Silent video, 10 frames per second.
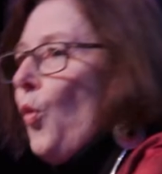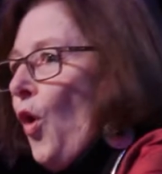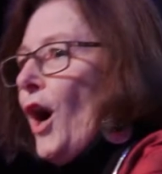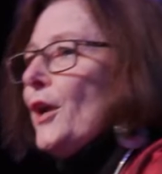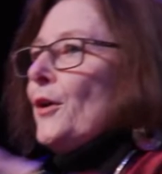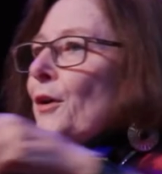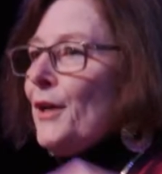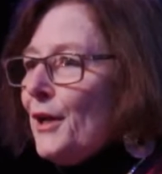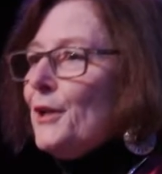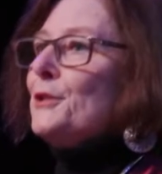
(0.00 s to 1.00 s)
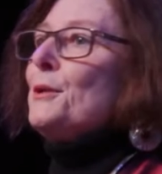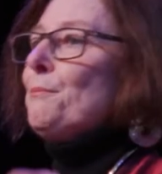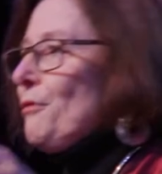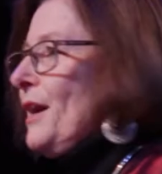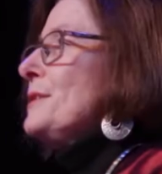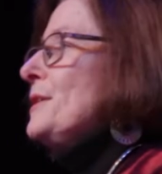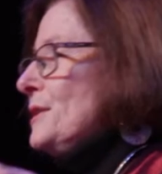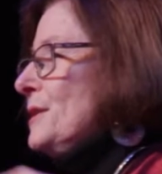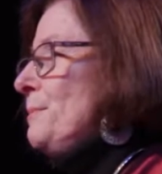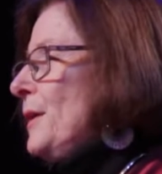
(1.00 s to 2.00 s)
water to
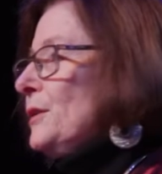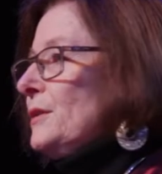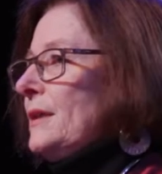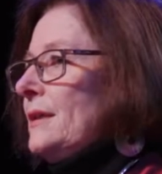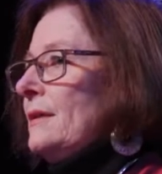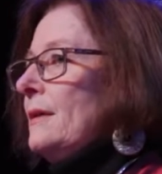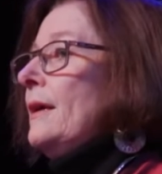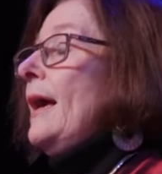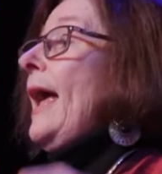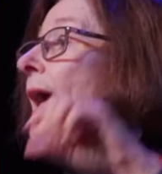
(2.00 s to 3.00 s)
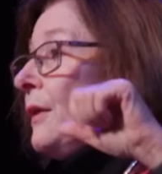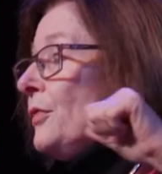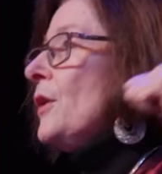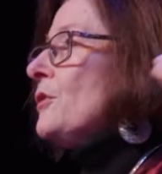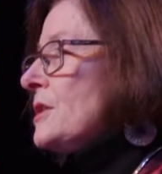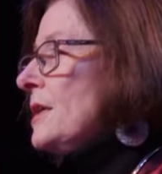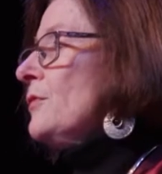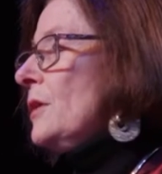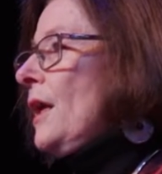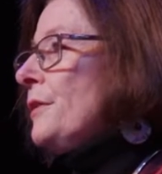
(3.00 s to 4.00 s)
process the barley. And there are
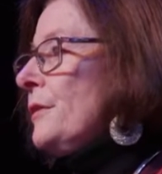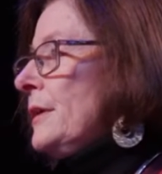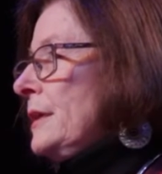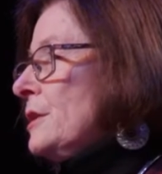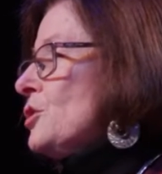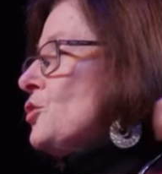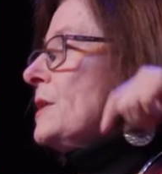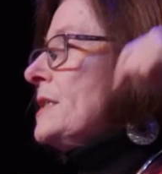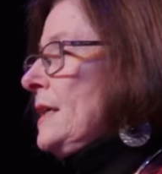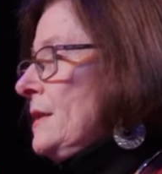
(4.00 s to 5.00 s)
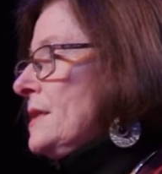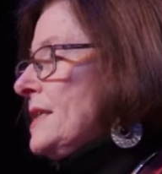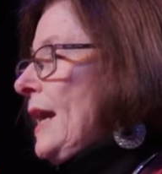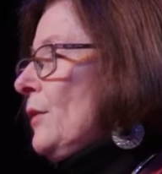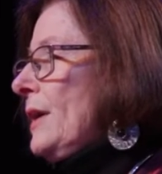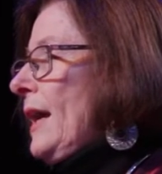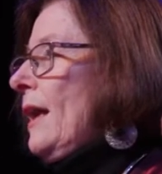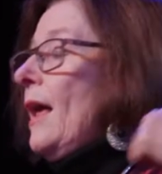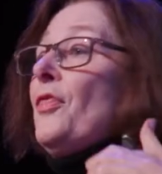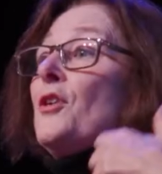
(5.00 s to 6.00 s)
several other industries in this
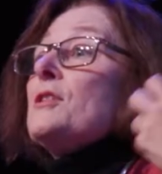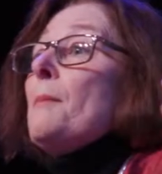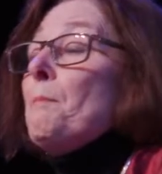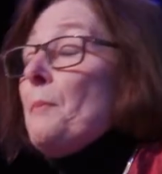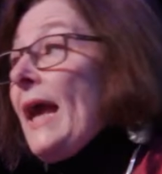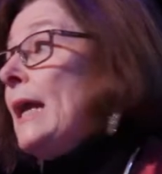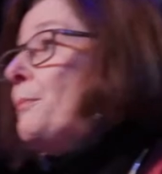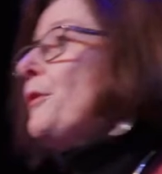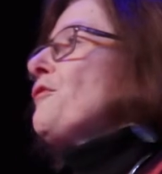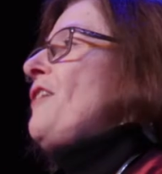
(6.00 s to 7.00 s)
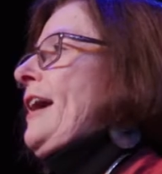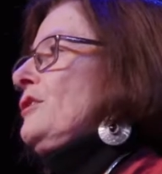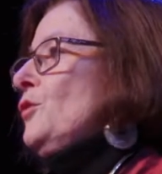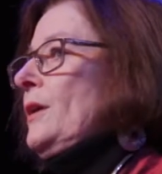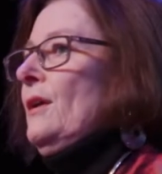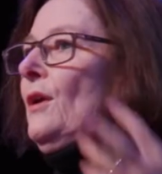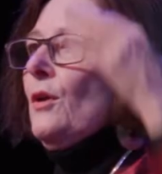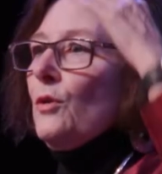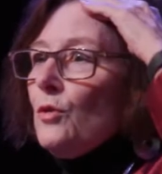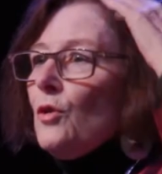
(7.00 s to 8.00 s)
area. There's a paper factory.
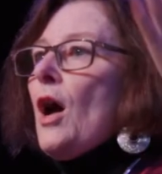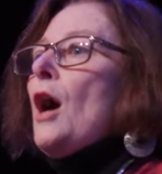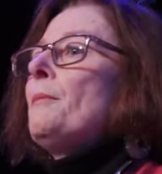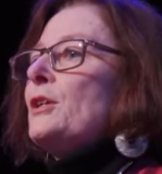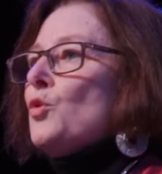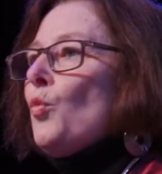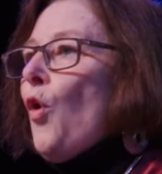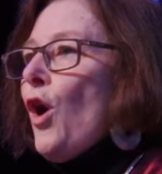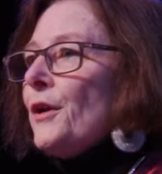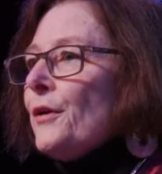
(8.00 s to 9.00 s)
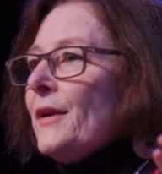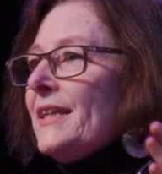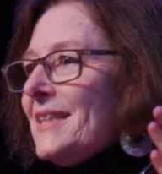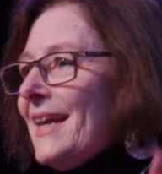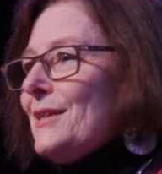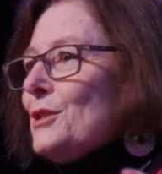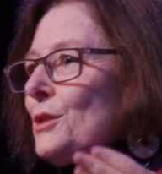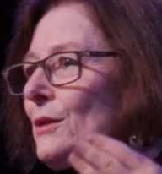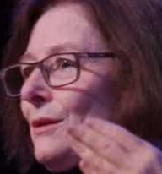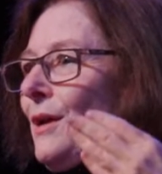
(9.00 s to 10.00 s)
You know how much water it takes
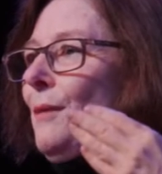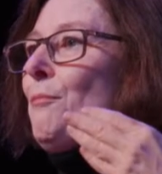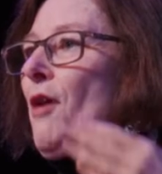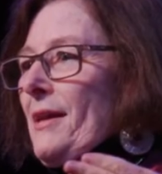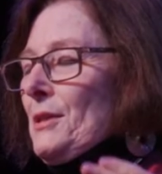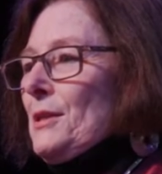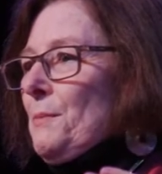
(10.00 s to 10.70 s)
to process